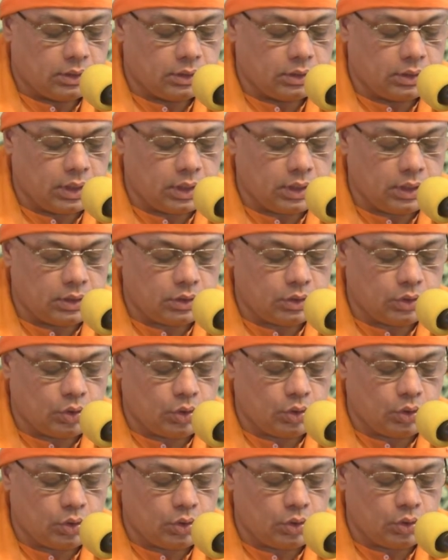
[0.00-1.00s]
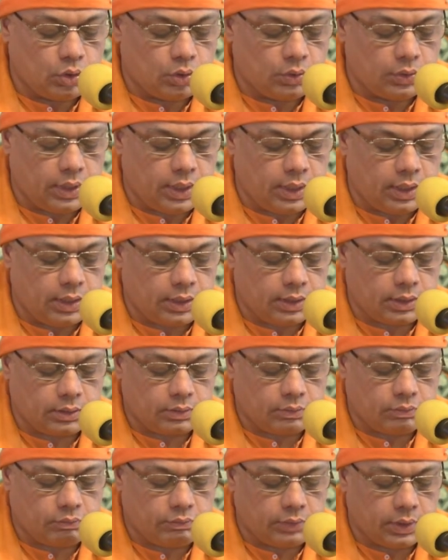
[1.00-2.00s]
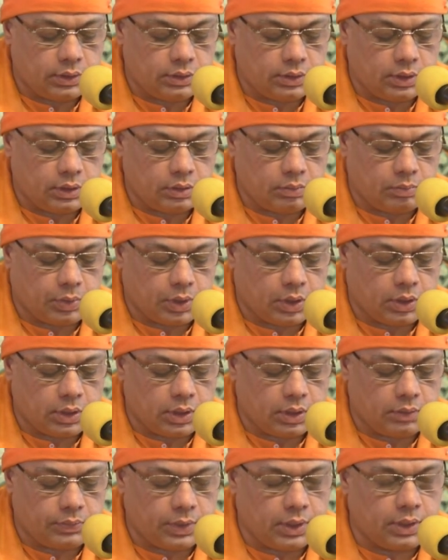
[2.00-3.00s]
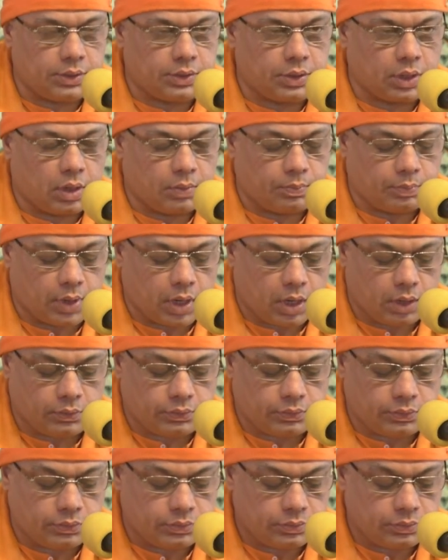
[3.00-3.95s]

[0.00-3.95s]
There is no knowing when this body will drop off.